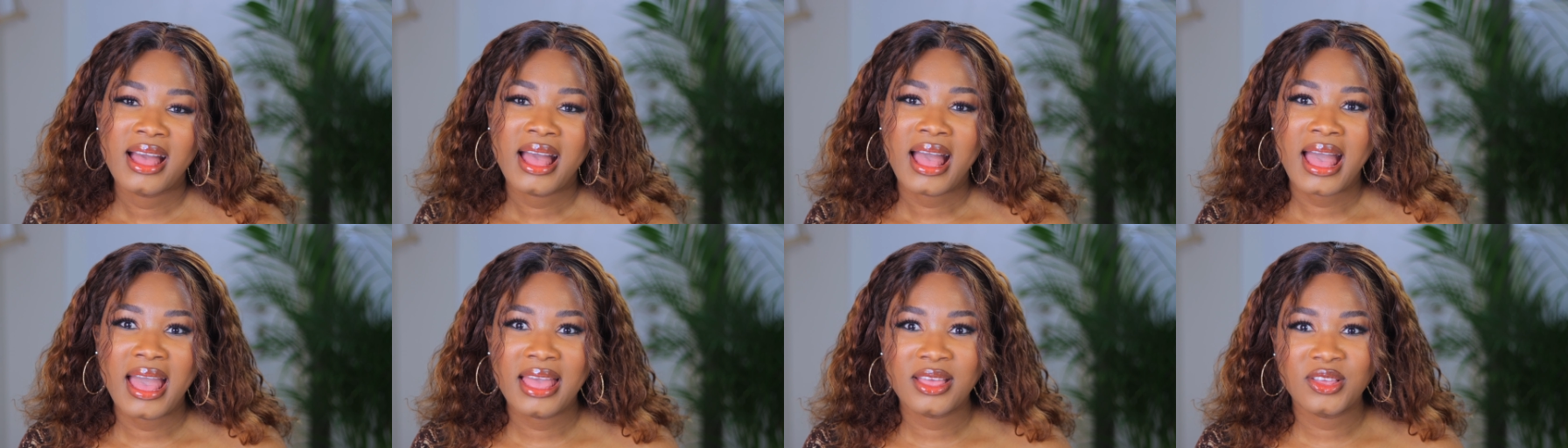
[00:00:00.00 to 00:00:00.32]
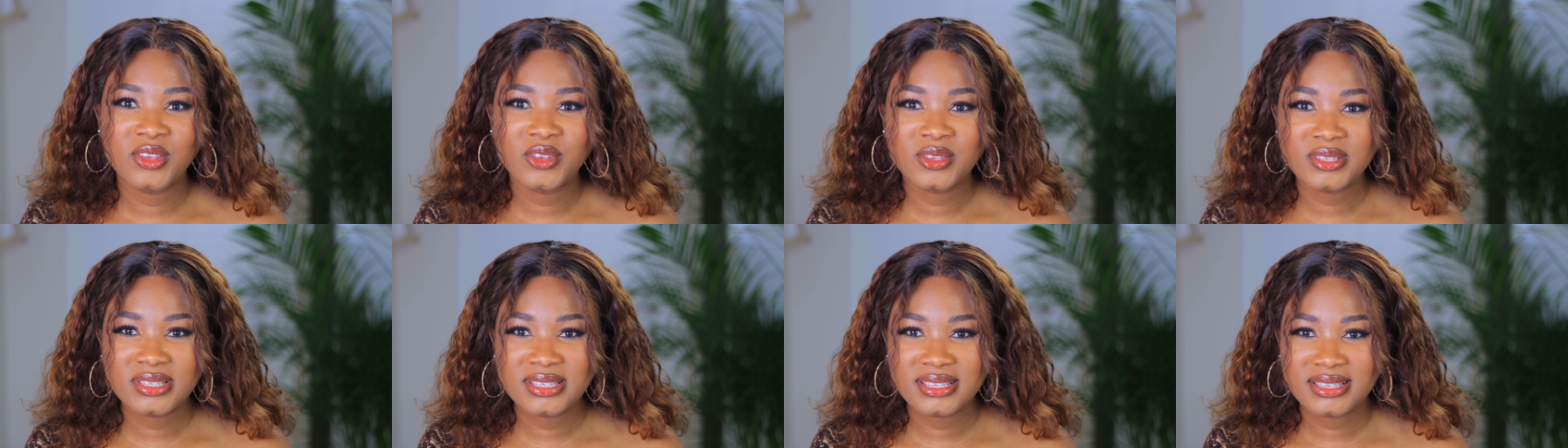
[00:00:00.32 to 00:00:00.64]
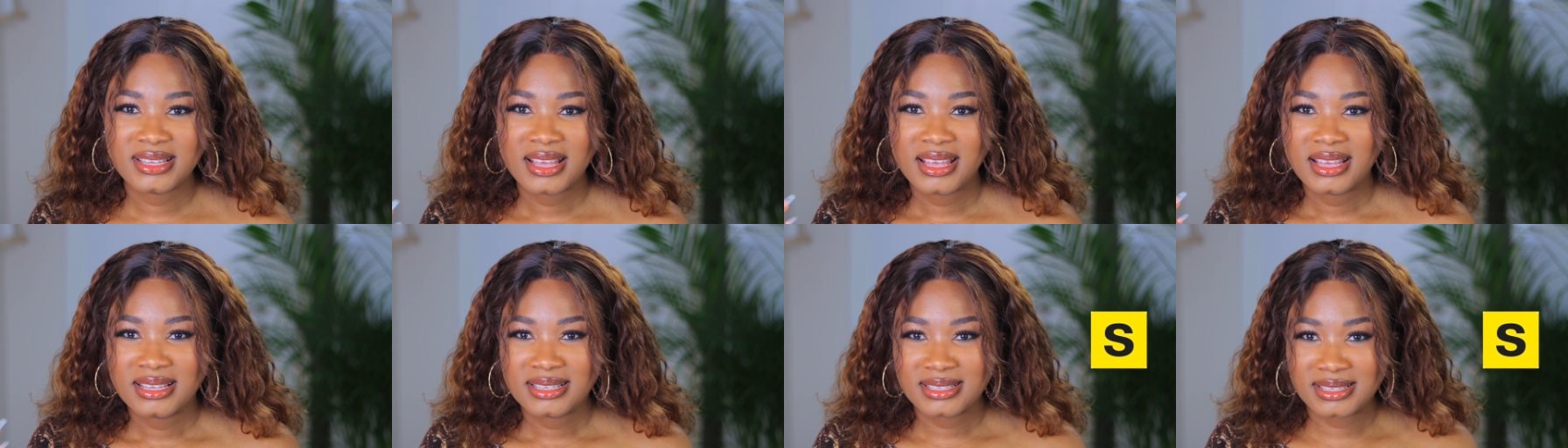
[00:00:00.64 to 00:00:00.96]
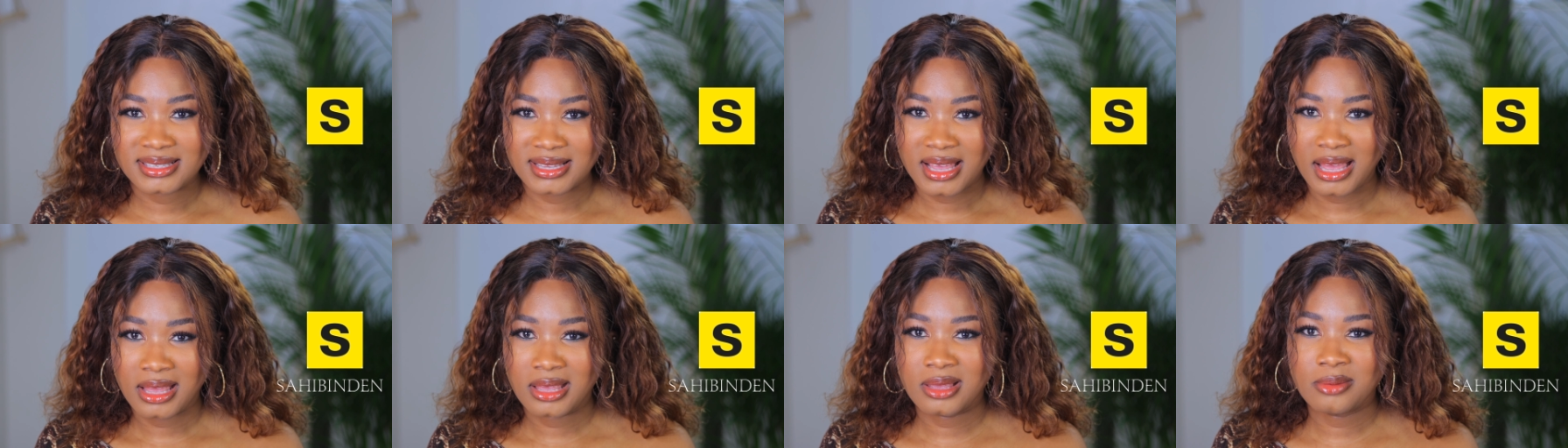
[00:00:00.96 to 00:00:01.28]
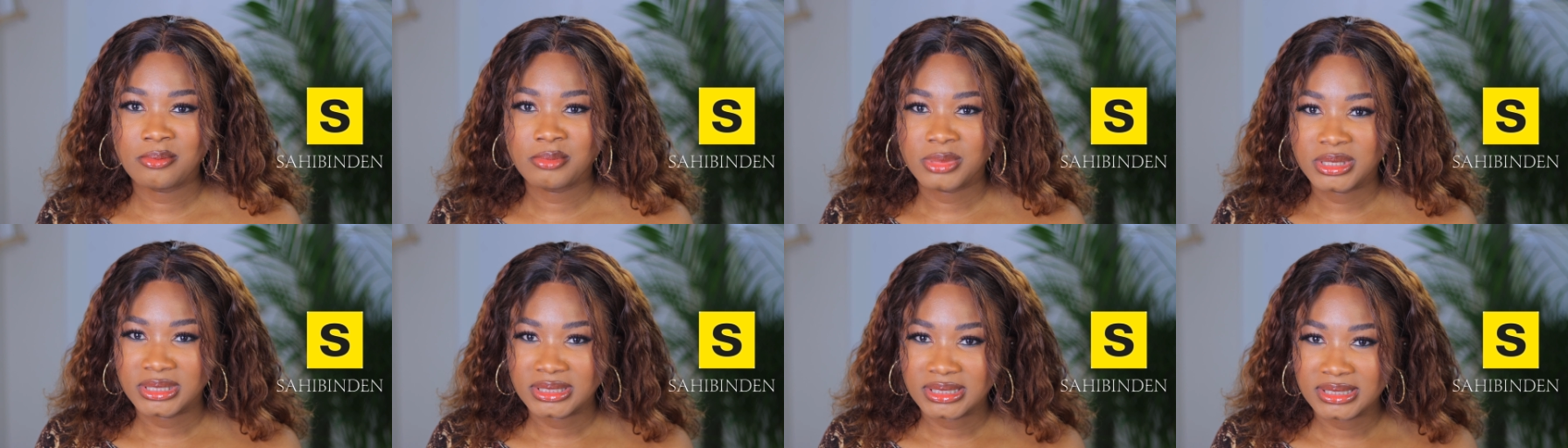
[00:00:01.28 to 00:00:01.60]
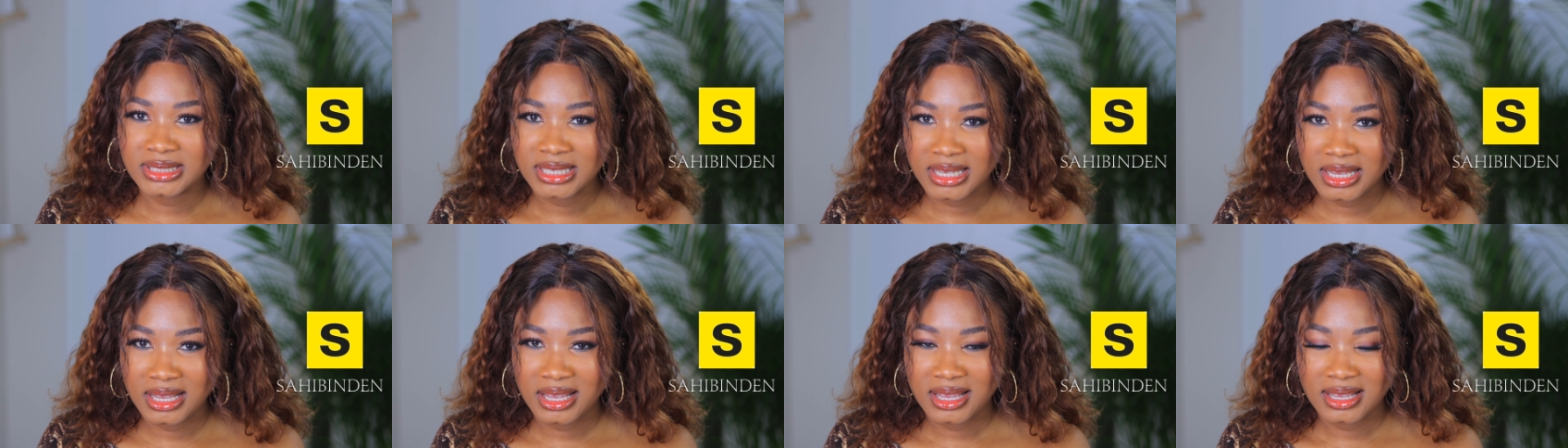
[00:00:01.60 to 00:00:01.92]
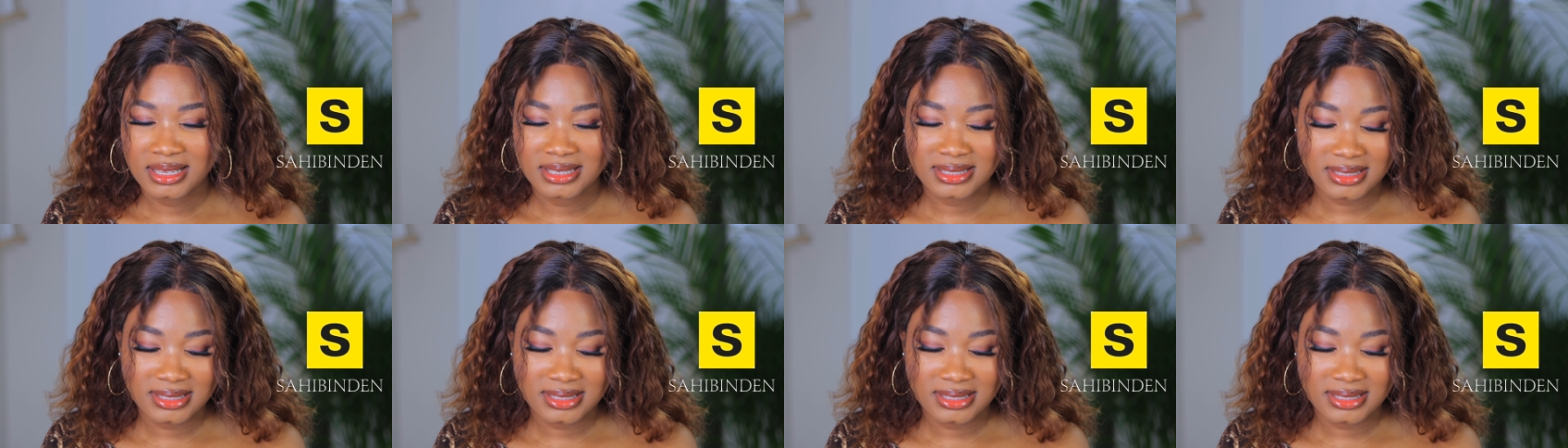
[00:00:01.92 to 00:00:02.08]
I use Sahibinden.